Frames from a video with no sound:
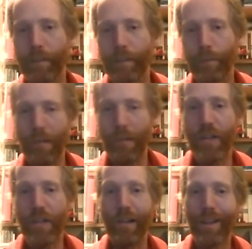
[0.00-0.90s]

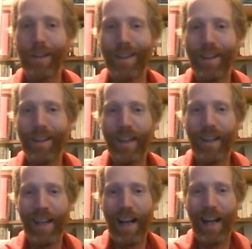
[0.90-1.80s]
forager.
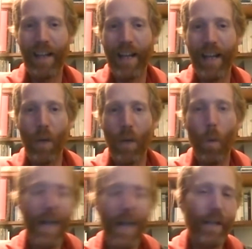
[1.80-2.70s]
And in a way,